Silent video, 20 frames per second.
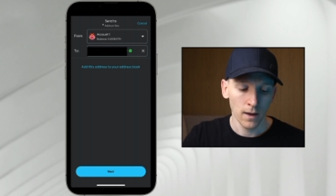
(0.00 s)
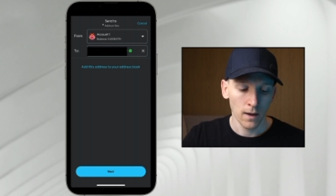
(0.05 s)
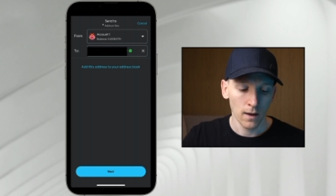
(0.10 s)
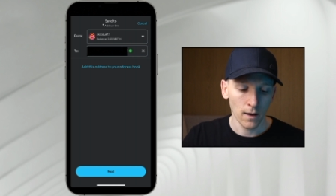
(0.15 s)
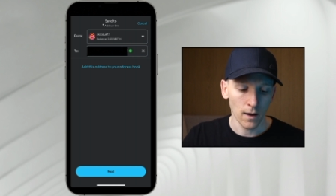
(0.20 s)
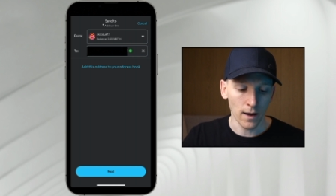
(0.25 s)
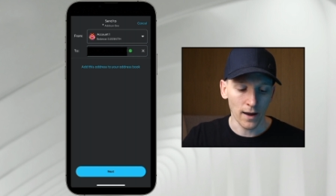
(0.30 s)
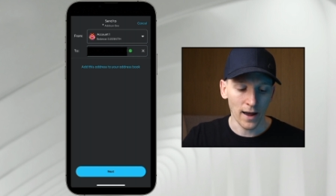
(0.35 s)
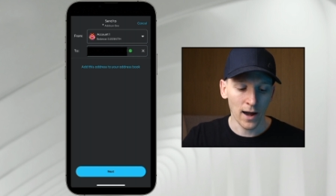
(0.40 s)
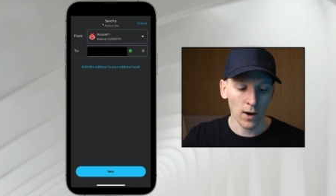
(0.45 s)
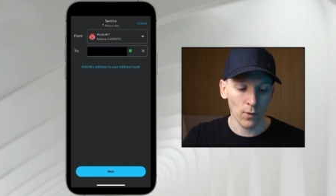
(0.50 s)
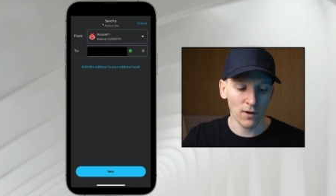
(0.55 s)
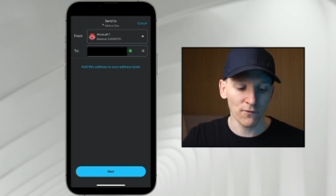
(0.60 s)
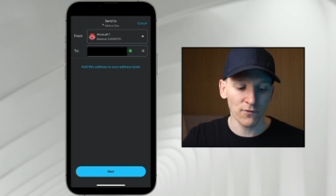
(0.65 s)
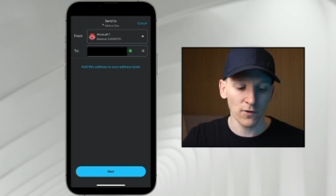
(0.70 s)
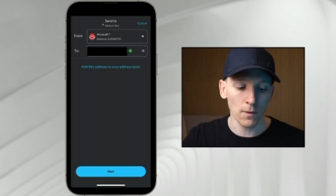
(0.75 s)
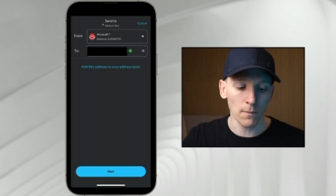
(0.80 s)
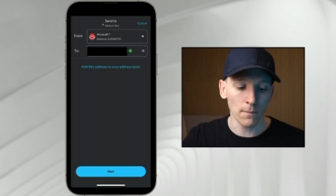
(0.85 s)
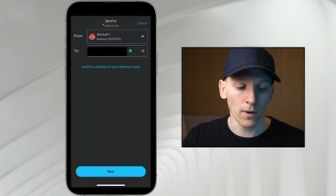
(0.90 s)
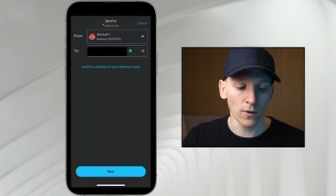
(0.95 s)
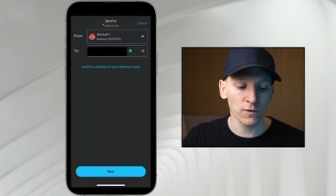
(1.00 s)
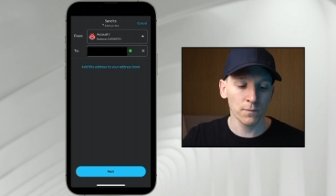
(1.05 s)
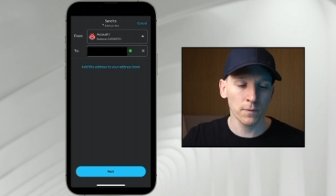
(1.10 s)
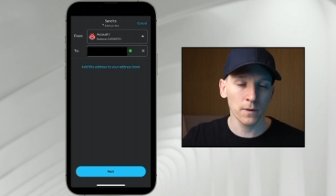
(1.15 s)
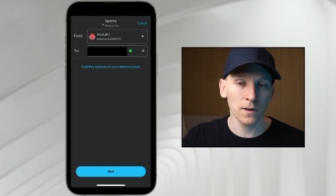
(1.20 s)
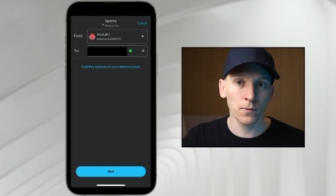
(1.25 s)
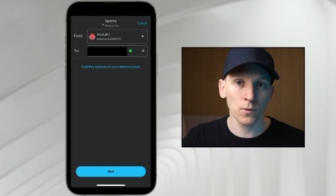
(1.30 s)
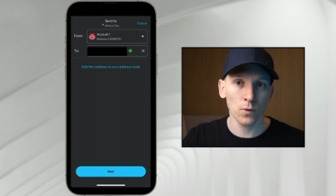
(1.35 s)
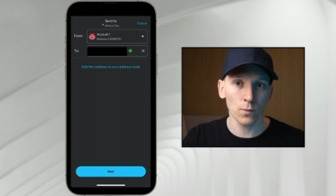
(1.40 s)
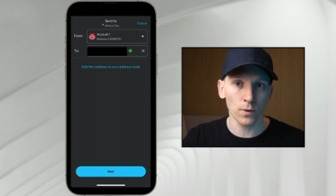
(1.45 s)
Uh, however, most
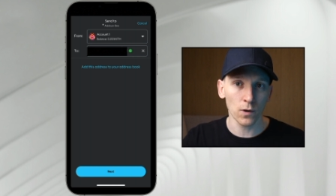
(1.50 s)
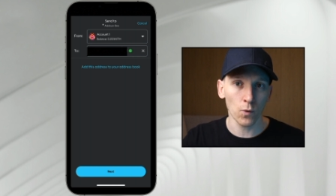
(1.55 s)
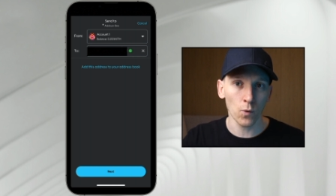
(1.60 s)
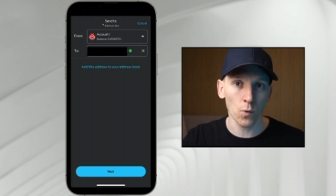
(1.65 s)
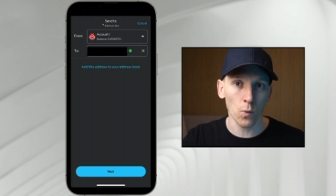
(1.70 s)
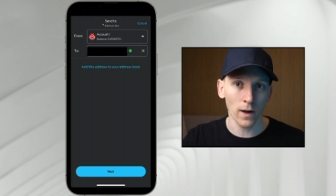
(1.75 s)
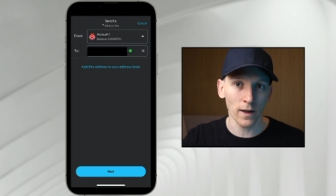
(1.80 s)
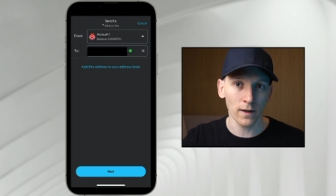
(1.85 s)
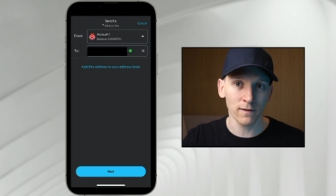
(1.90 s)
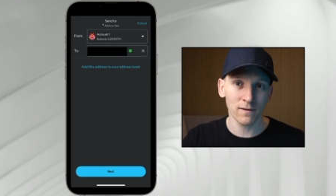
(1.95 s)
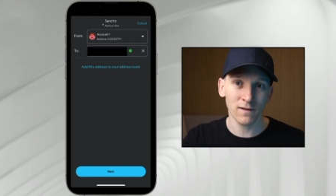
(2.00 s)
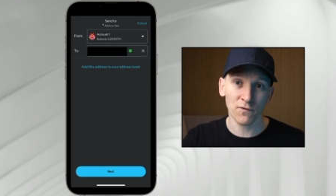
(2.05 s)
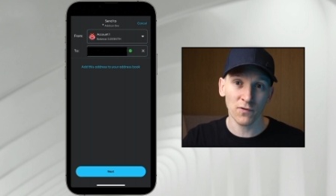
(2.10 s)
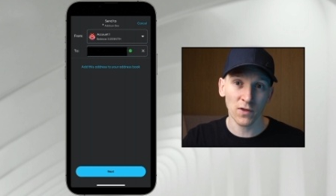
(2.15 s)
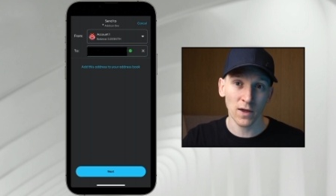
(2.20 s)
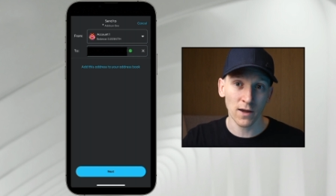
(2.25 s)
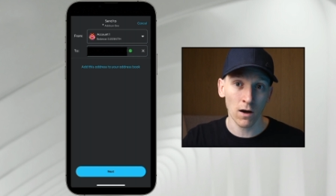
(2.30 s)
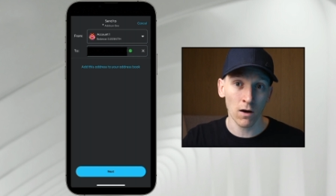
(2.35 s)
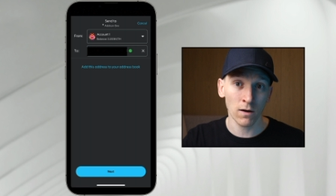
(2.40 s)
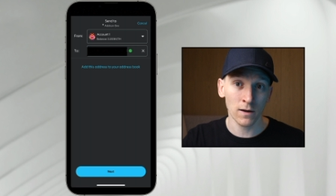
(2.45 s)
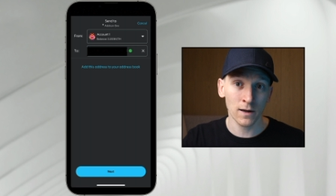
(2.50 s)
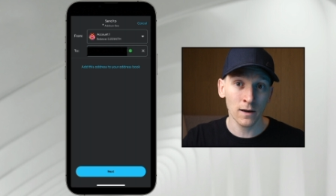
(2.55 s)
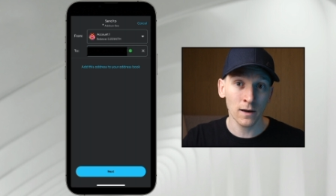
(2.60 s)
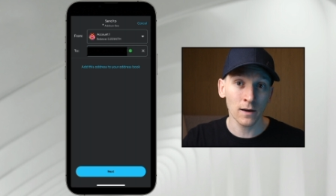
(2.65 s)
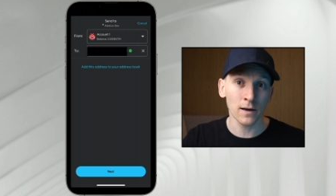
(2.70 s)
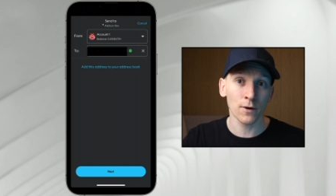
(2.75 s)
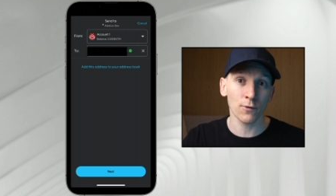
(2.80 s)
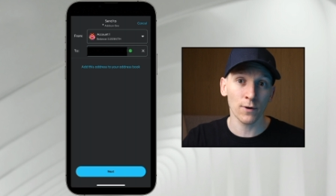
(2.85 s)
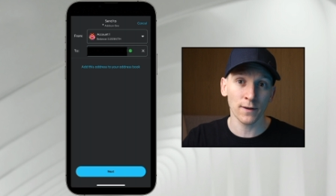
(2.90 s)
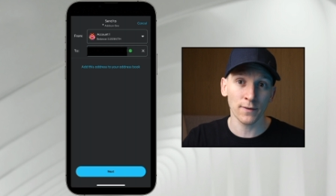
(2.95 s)
people will always, if they are
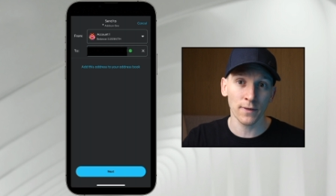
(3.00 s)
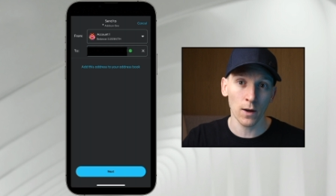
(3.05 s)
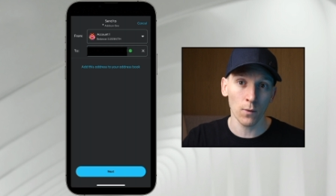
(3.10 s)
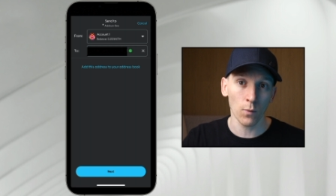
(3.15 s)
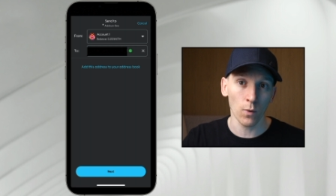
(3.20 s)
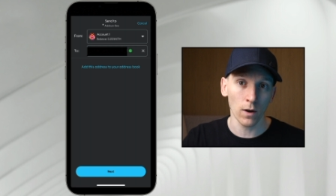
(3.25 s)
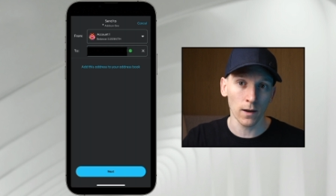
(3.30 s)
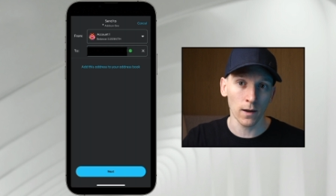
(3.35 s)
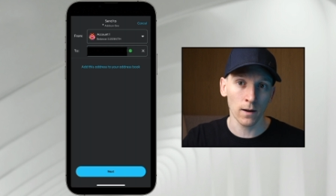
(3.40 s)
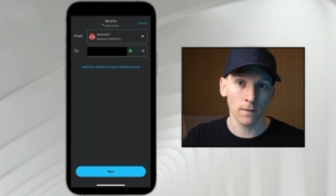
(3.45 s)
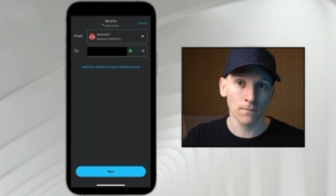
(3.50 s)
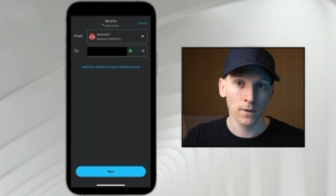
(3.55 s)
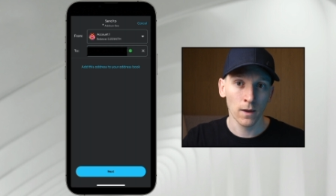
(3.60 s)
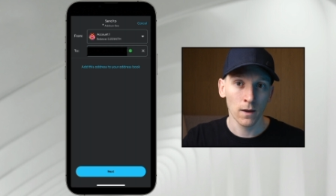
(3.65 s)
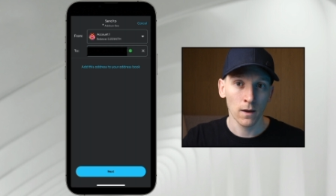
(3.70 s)
clearing their wallet,